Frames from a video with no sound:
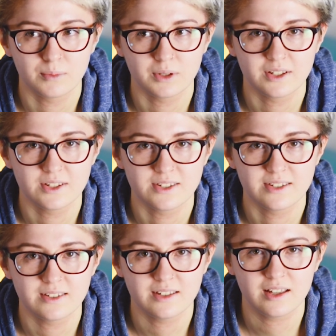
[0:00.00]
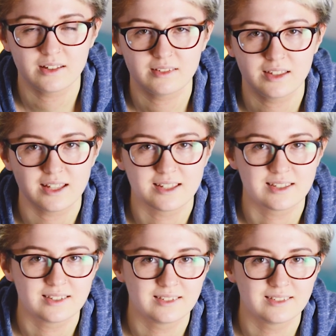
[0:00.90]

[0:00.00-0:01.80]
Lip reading: because this